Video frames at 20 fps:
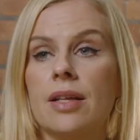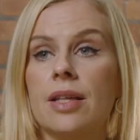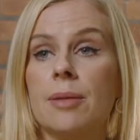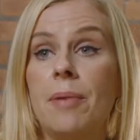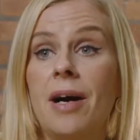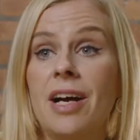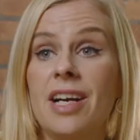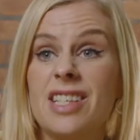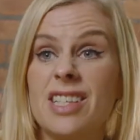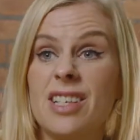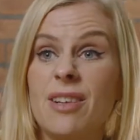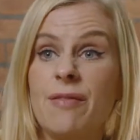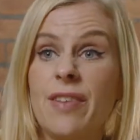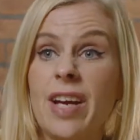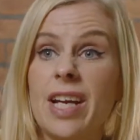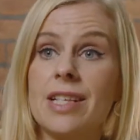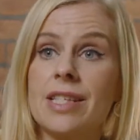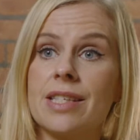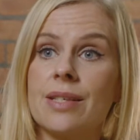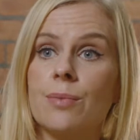The buyer's
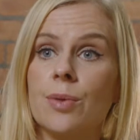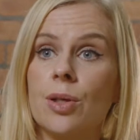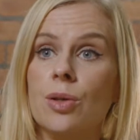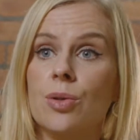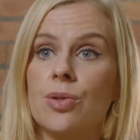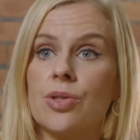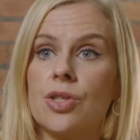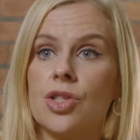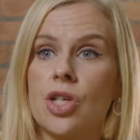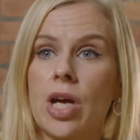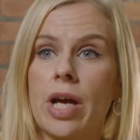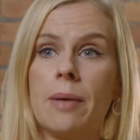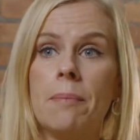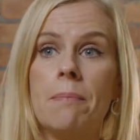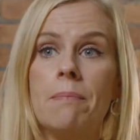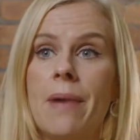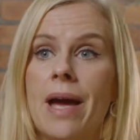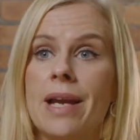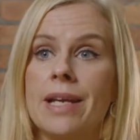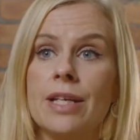conveyancer will also check
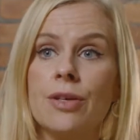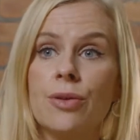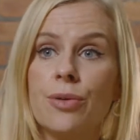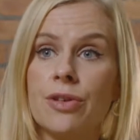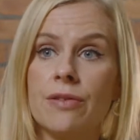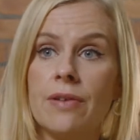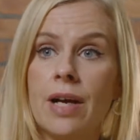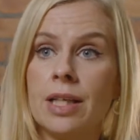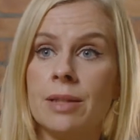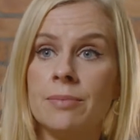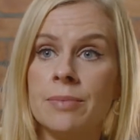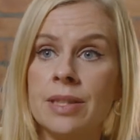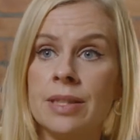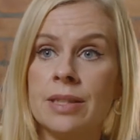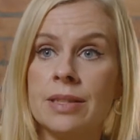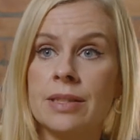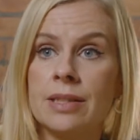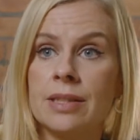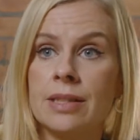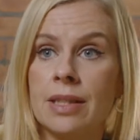many other
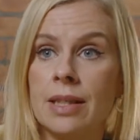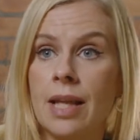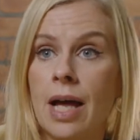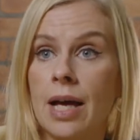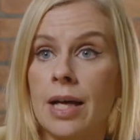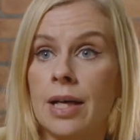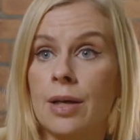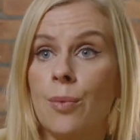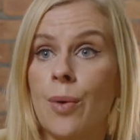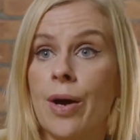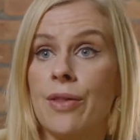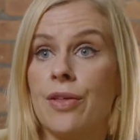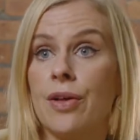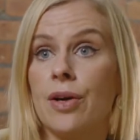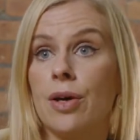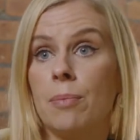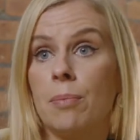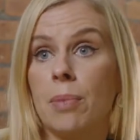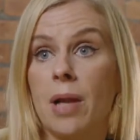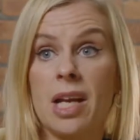elements, like
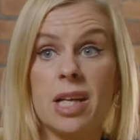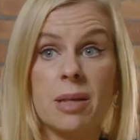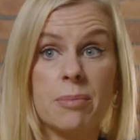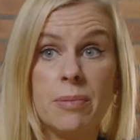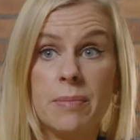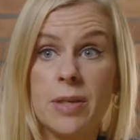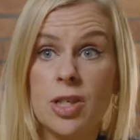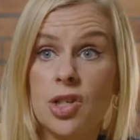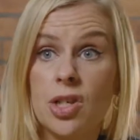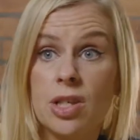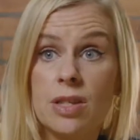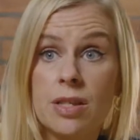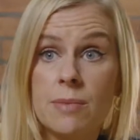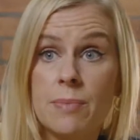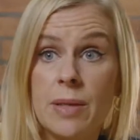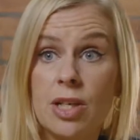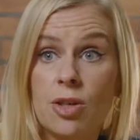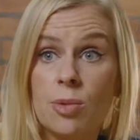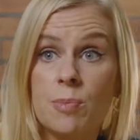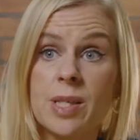whether planning permission's
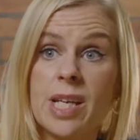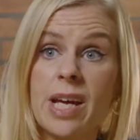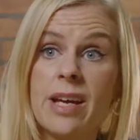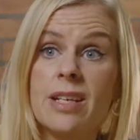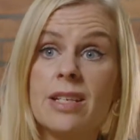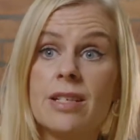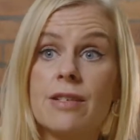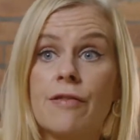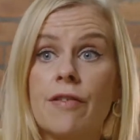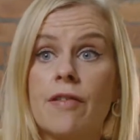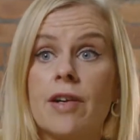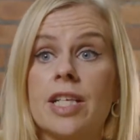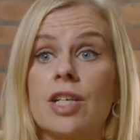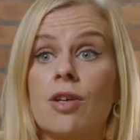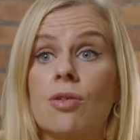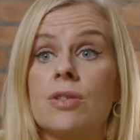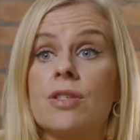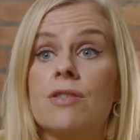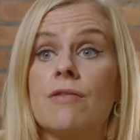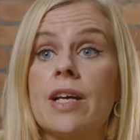been obtained for any
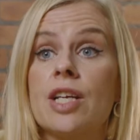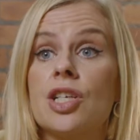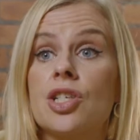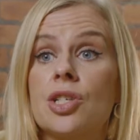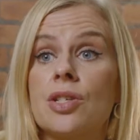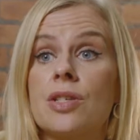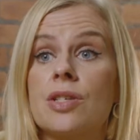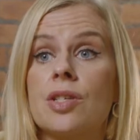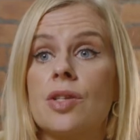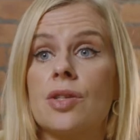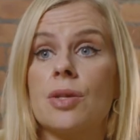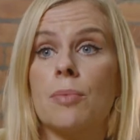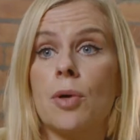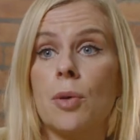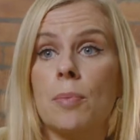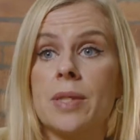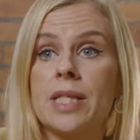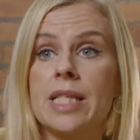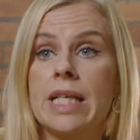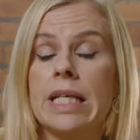alterations to the
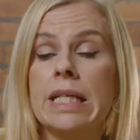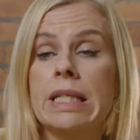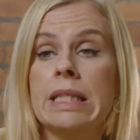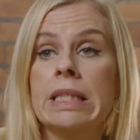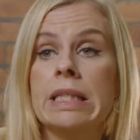property,